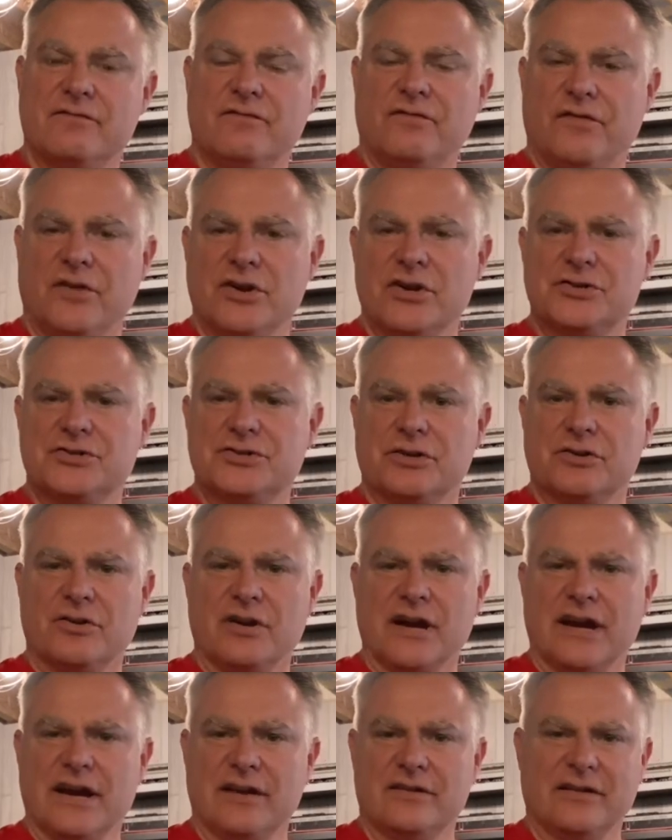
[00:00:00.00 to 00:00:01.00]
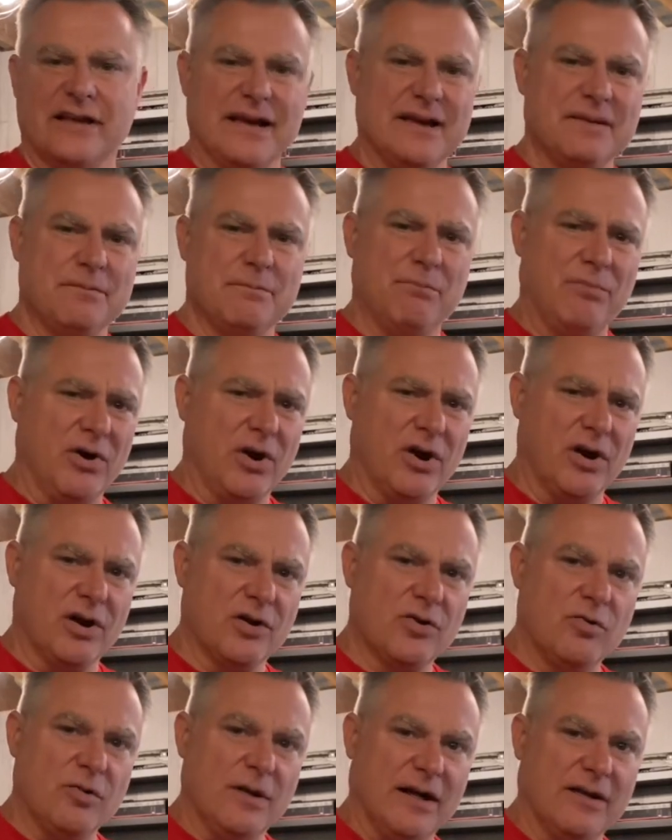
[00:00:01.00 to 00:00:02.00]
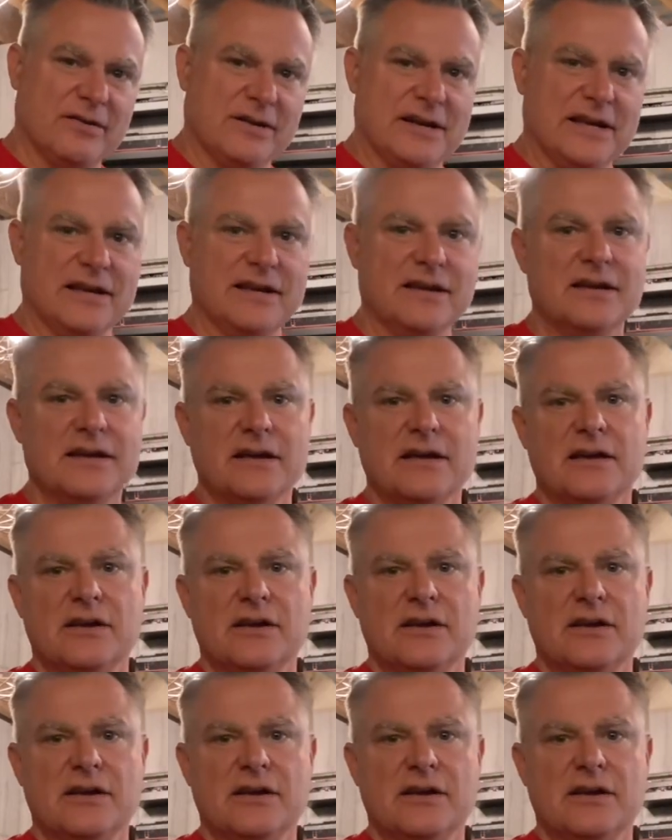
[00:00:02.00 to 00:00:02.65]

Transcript: furniture grade, like bar quality.